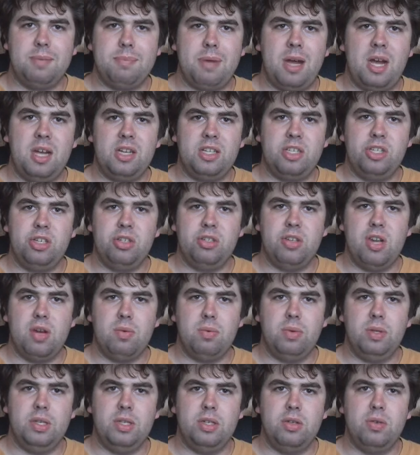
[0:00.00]
postures,
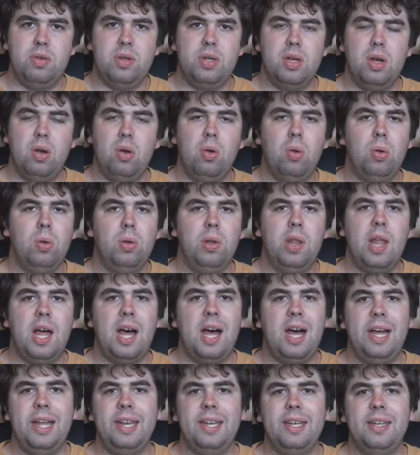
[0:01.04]
not really doing a whole
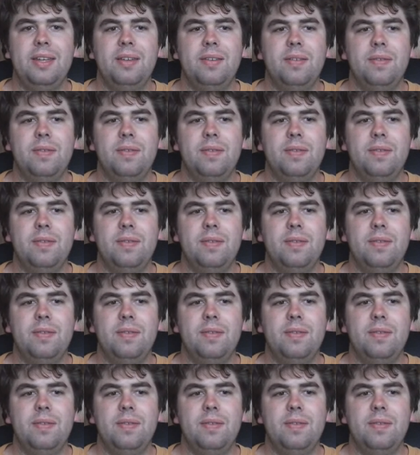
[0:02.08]
lot.